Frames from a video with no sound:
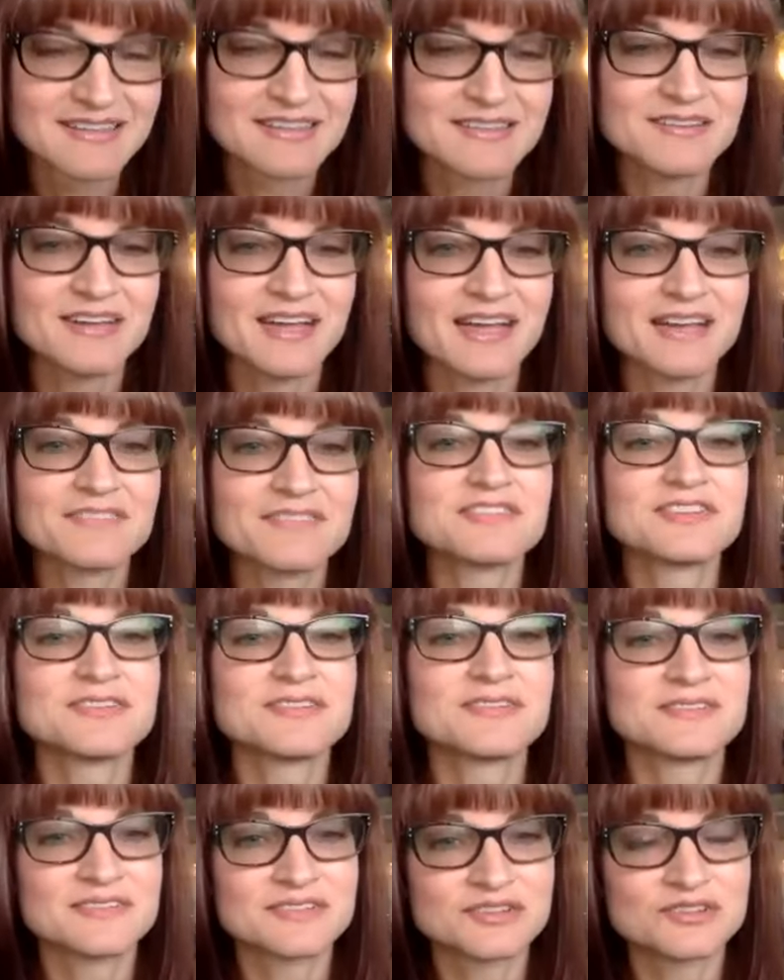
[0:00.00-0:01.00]
You have
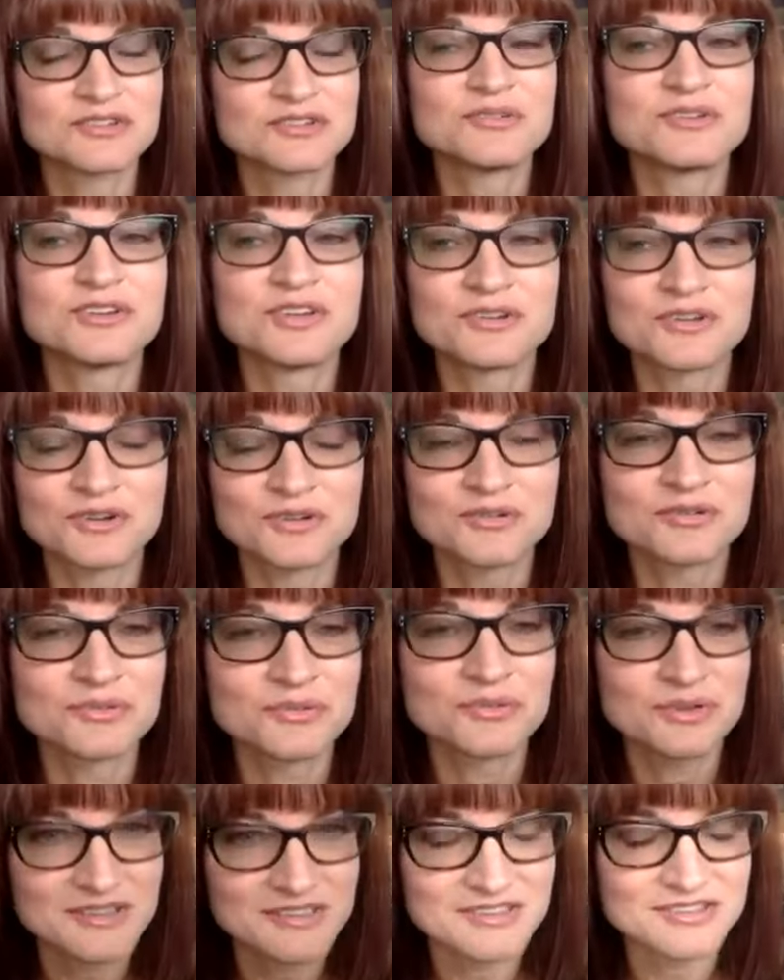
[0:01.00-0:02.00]
to do your own
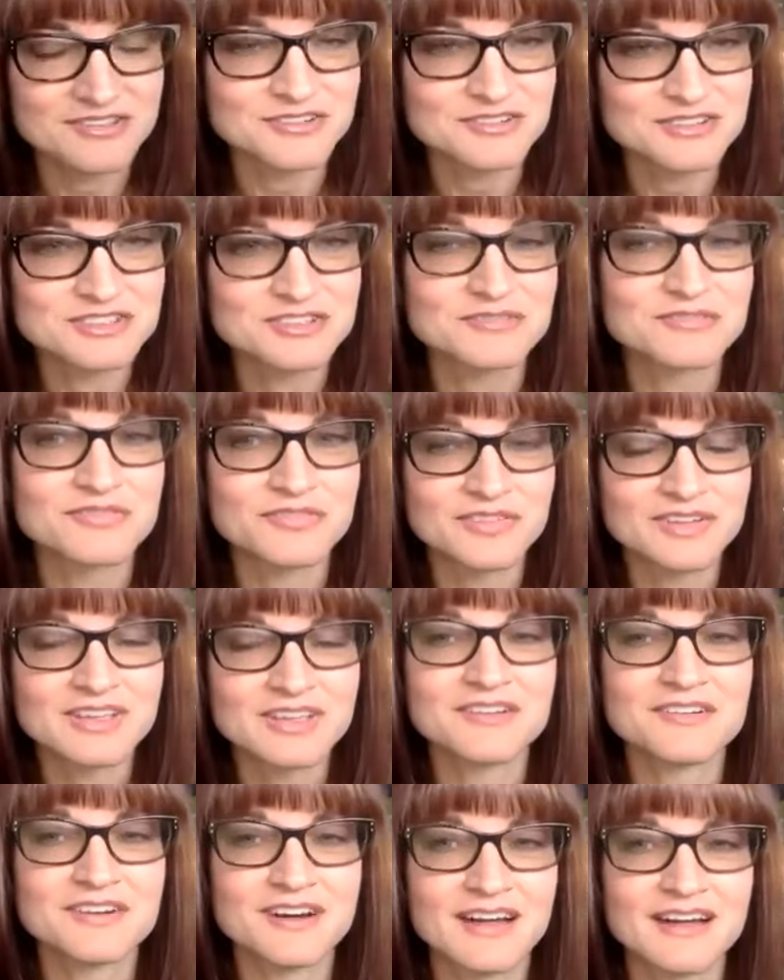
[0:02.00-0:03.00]
research and
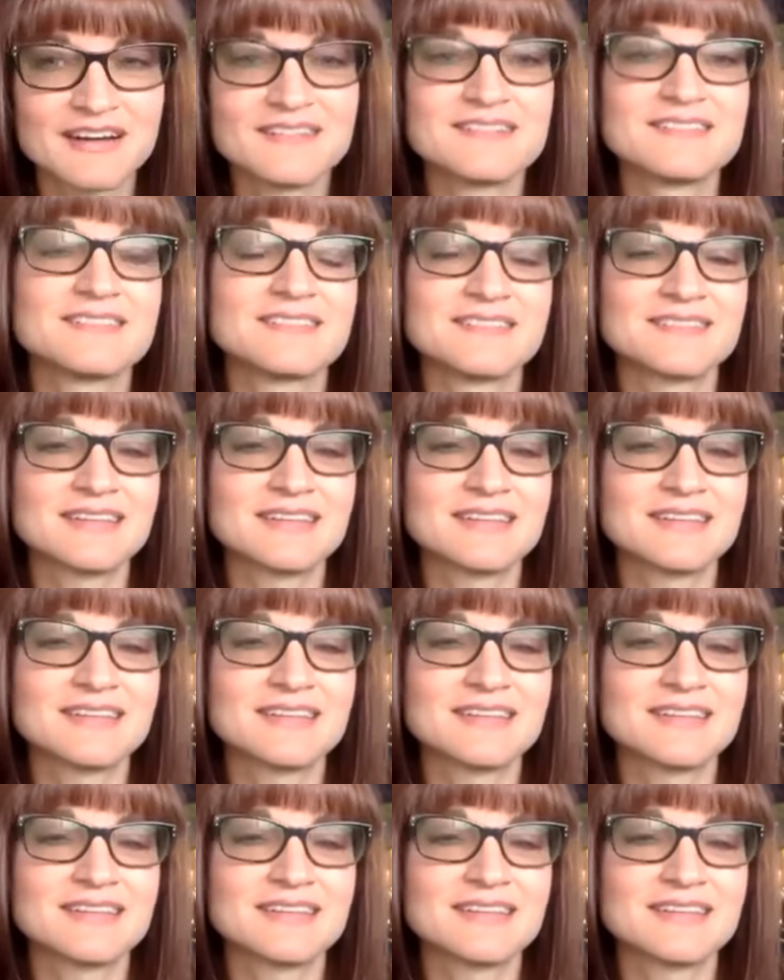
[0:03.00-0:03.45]
figure out,